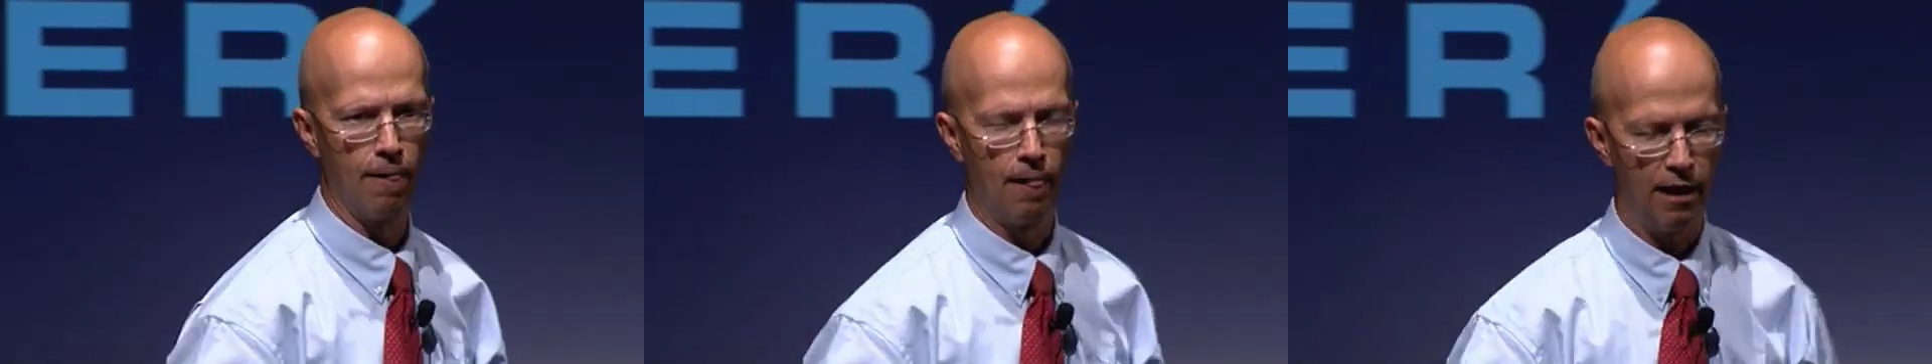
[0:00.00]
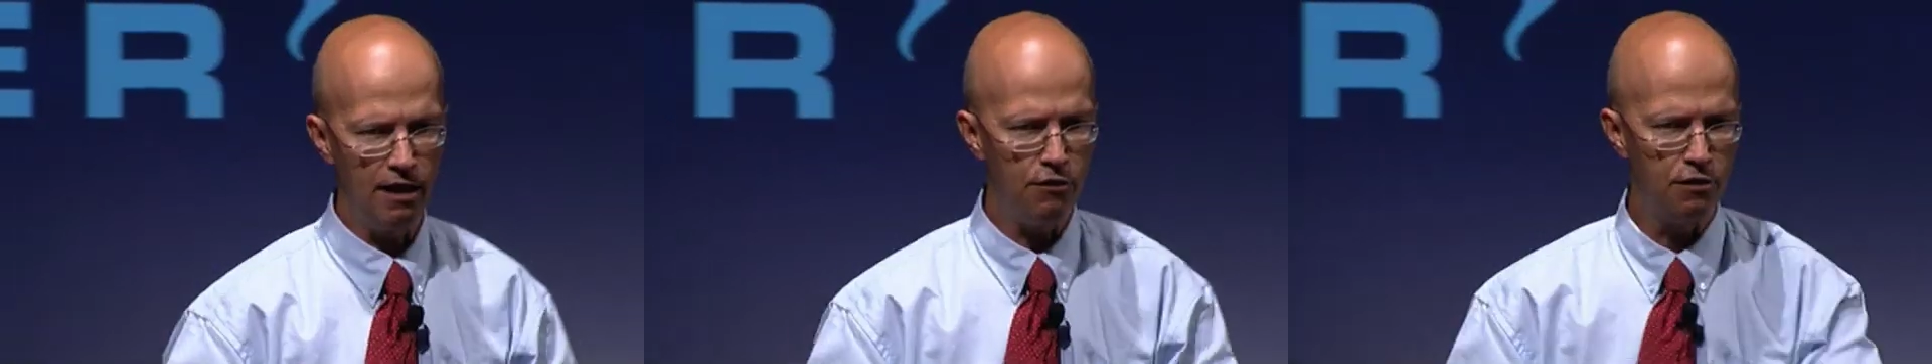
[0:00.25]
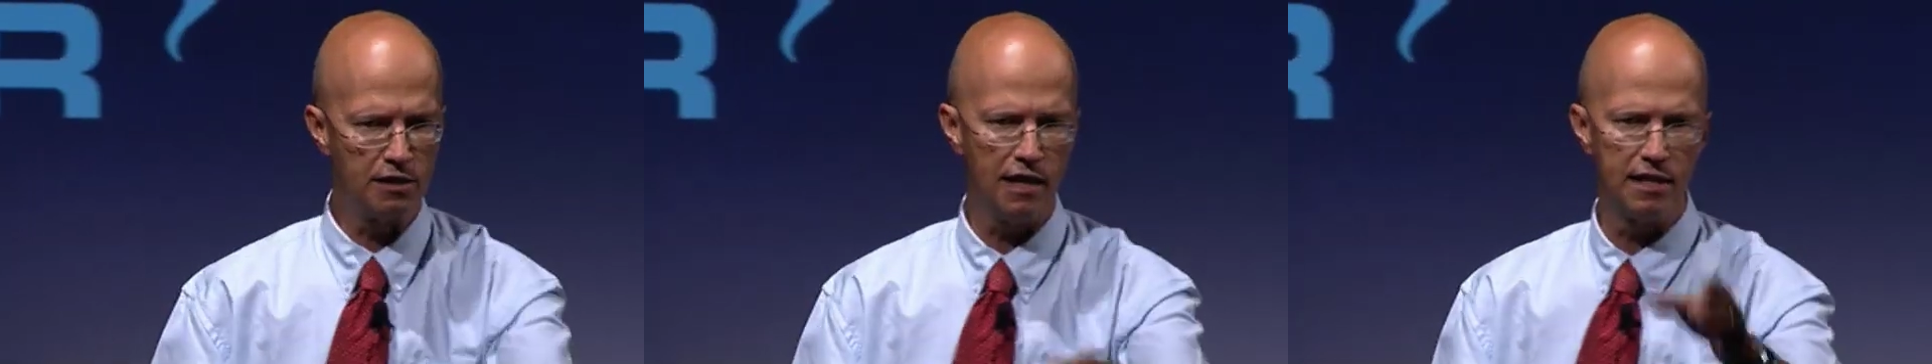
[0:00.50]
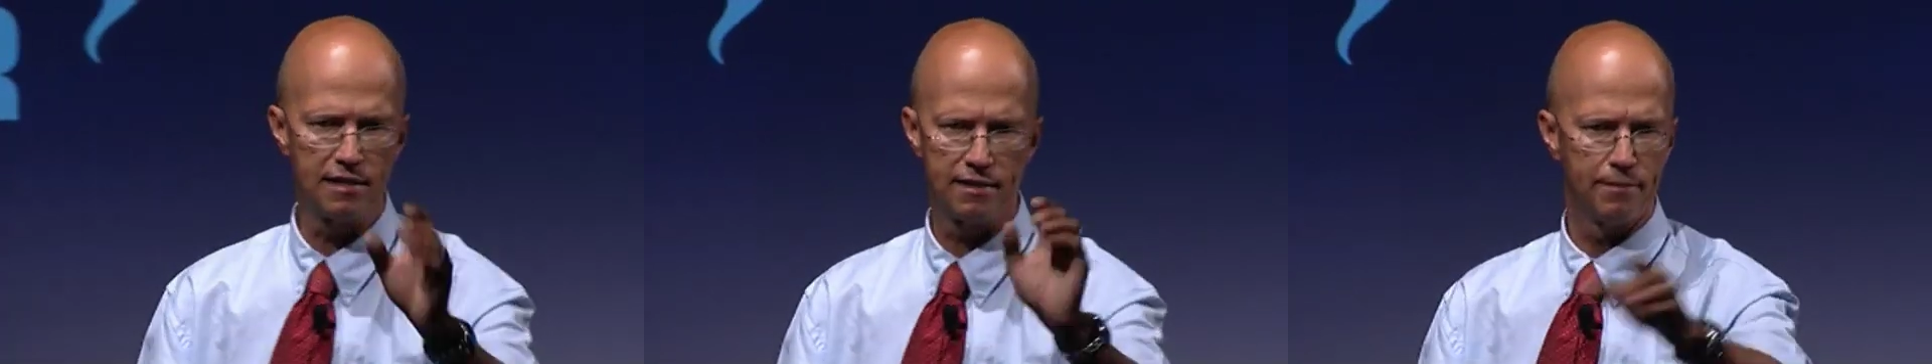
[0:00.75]
And if he
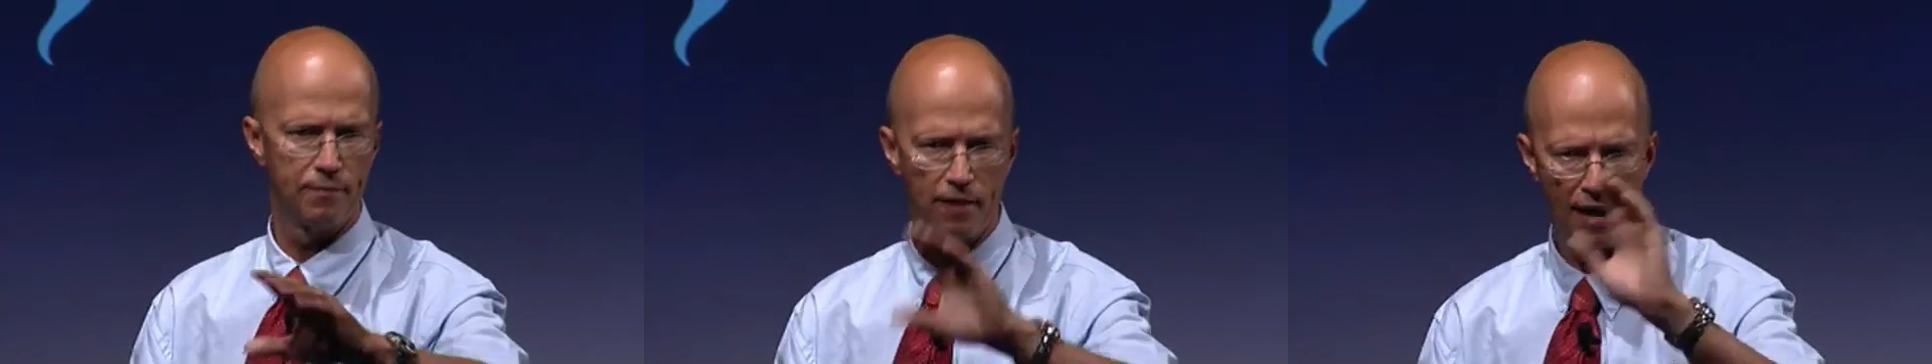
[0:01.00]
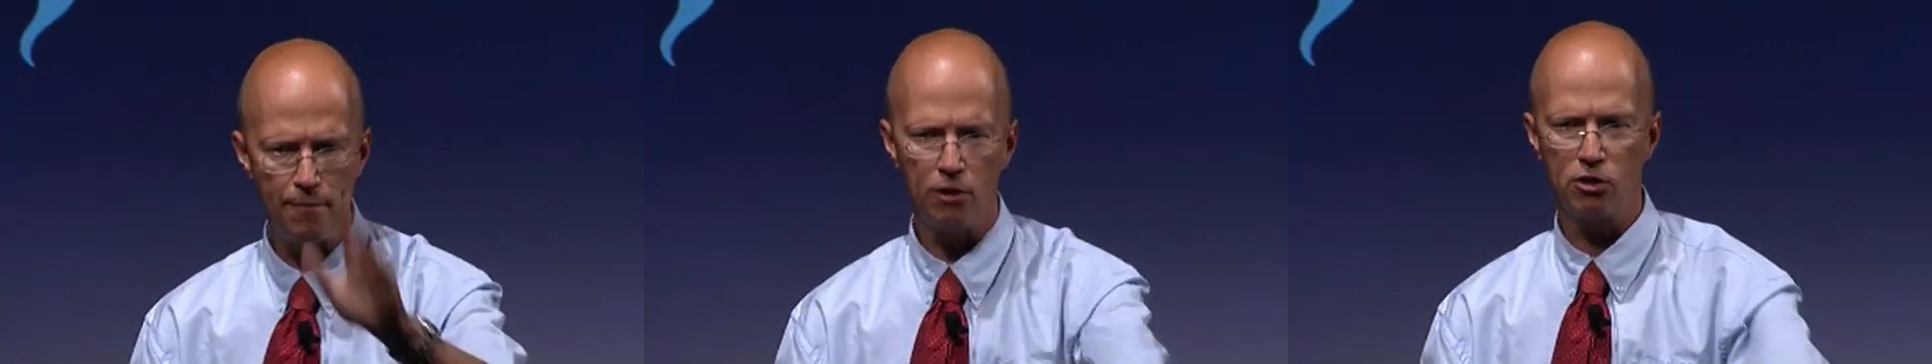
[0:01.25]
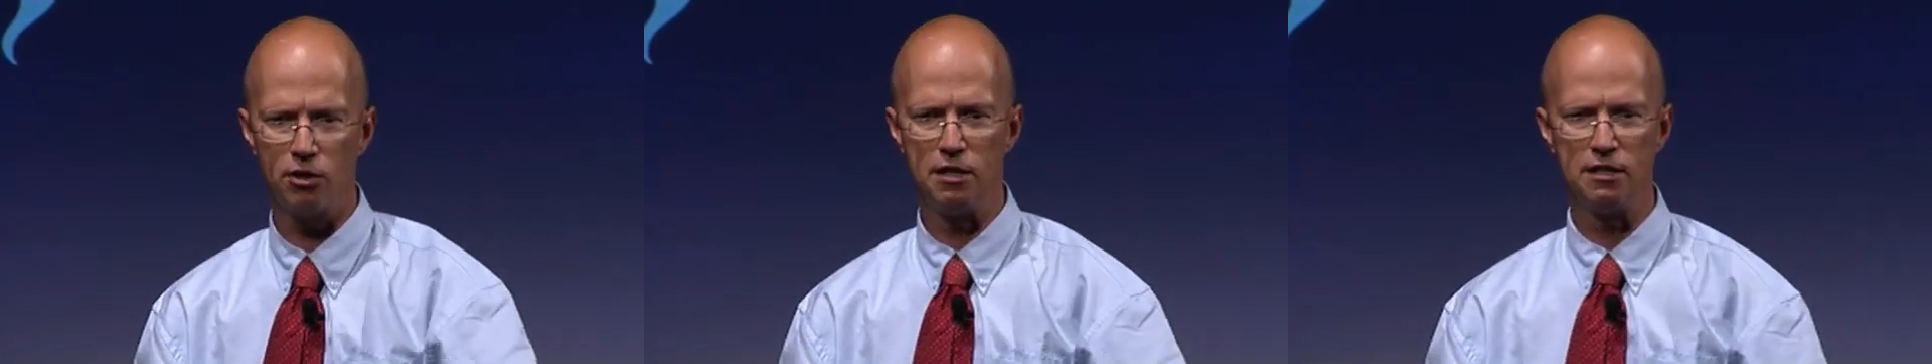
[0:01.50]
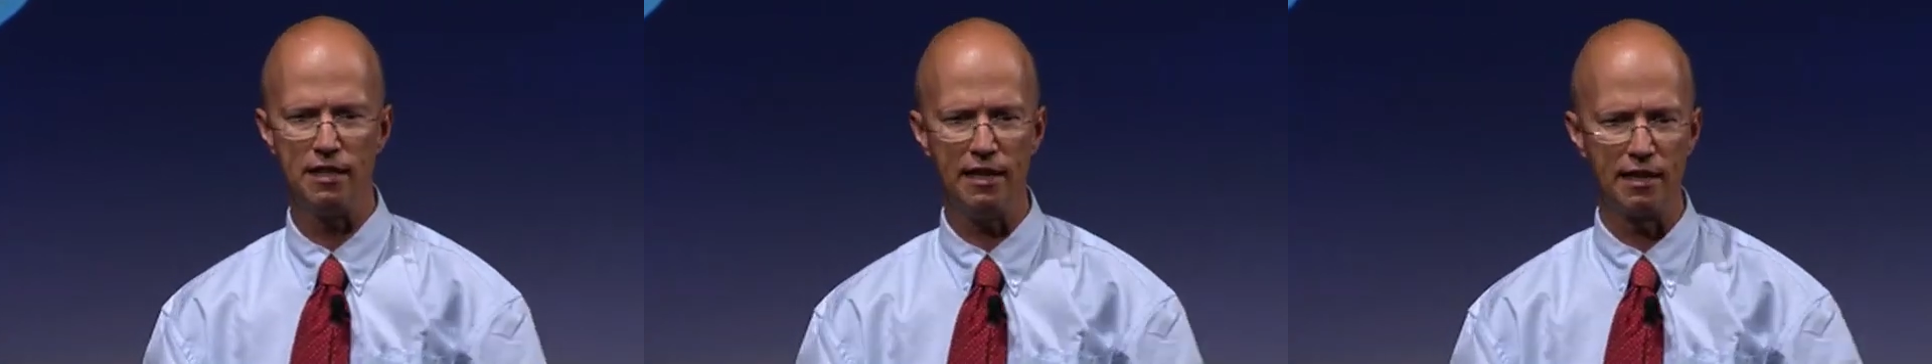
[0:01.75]
says, I'm not going to
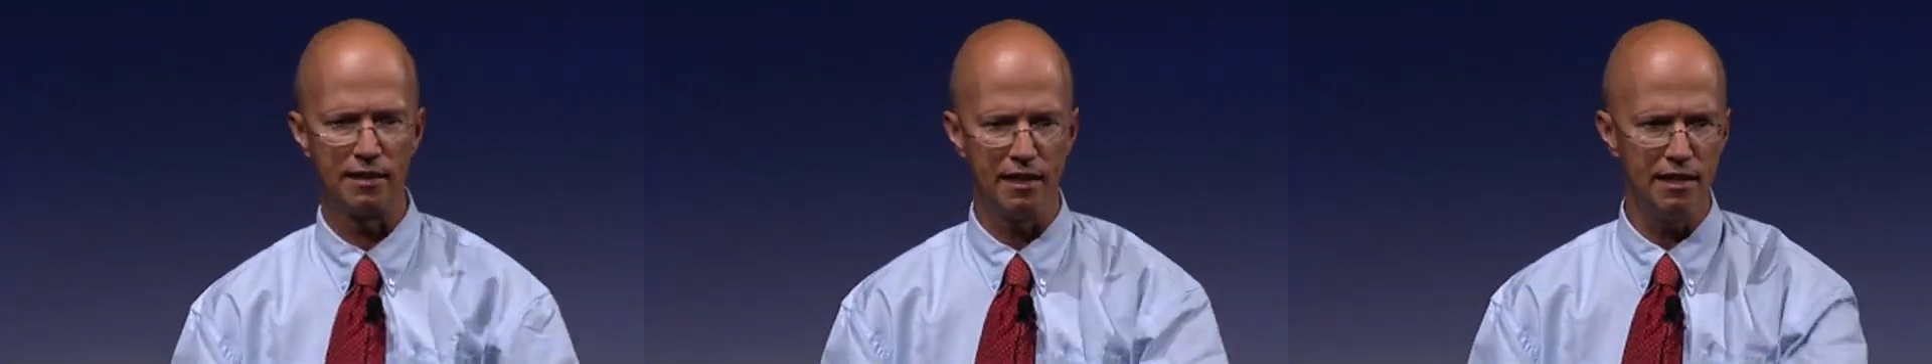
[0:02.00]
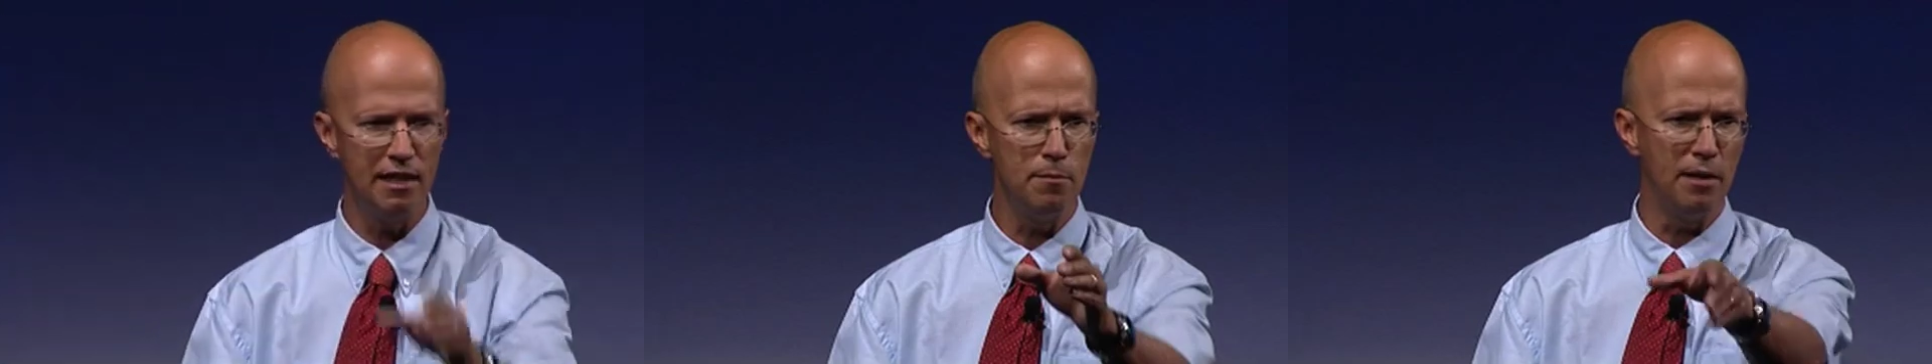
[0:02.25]
take it, then he